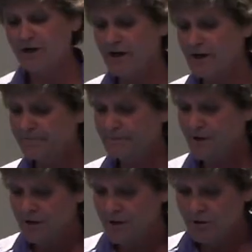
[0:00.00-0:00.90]
there,
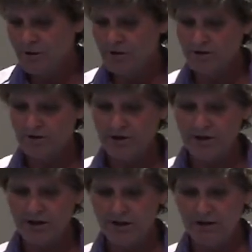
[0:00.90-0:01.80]
you can
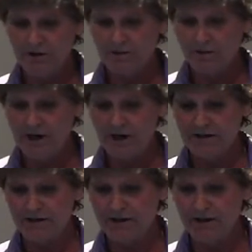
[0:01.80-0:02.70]
see
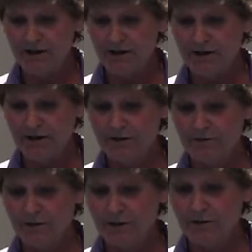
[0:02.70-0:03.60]
right here
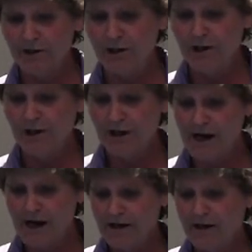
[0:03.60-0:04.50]
is what we're looking
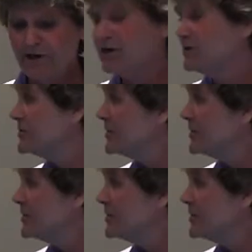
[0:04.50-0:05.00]
at, and you can